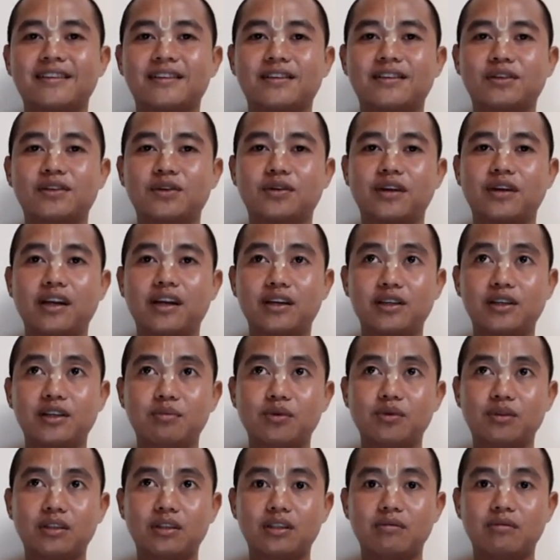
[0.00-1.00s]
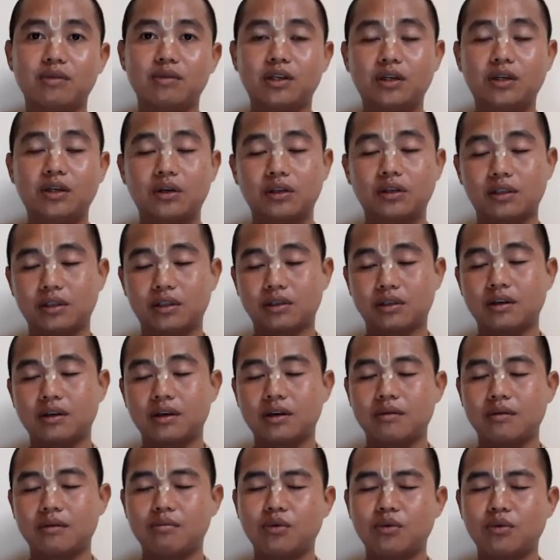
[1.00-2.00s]
So that is mukti, because
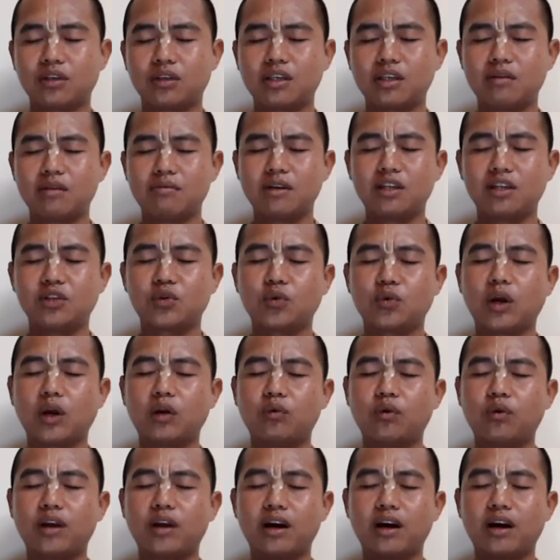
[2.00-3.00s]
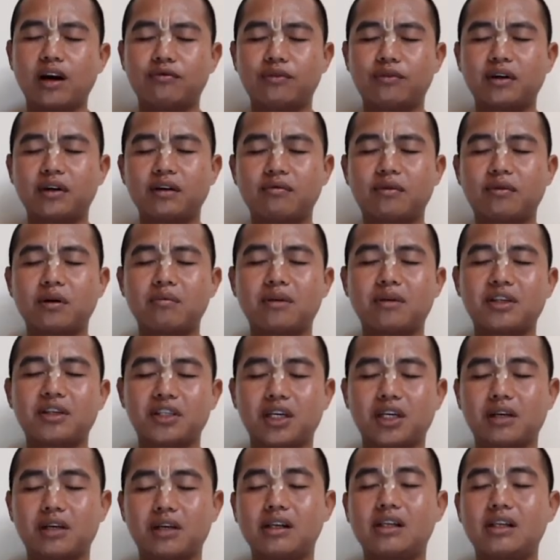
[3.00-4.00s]
mukti means when we are free from
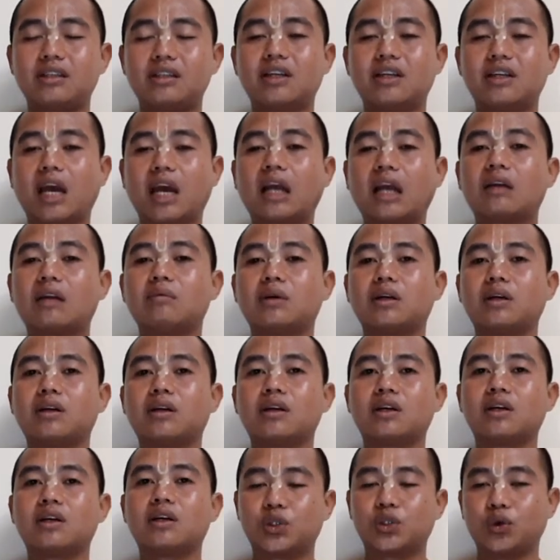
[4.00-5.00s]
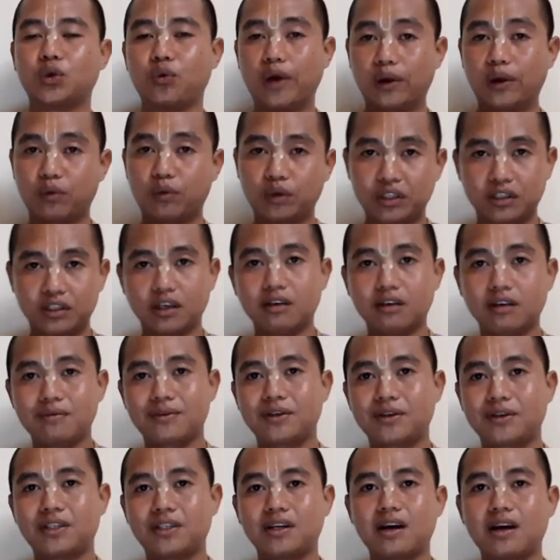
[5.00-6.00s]
material entanglement. So when we serve
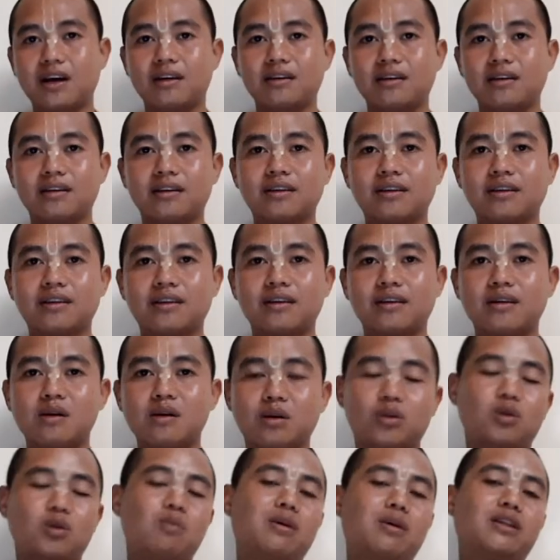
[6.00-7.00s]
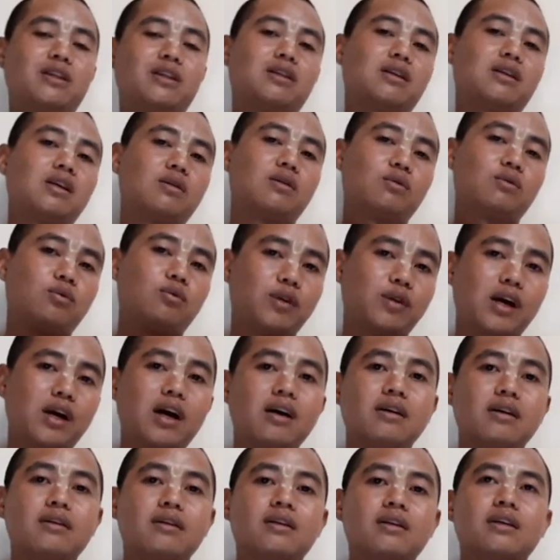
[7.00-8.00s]
Krishna, automatically we
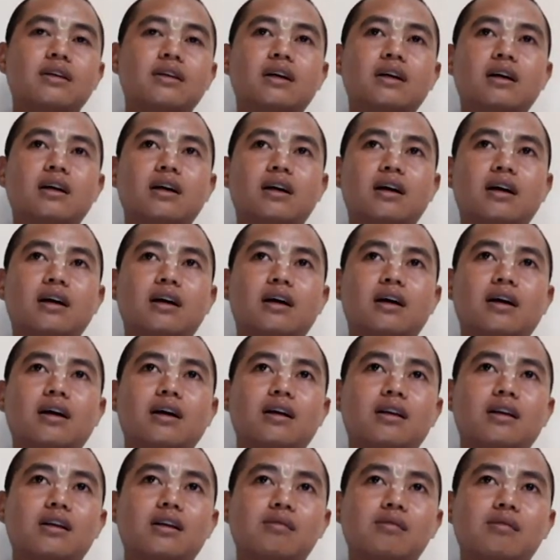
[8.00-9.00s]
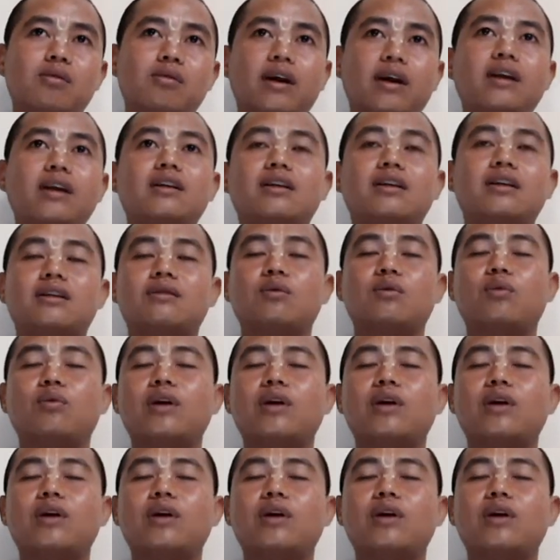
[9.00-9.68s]
are liberated.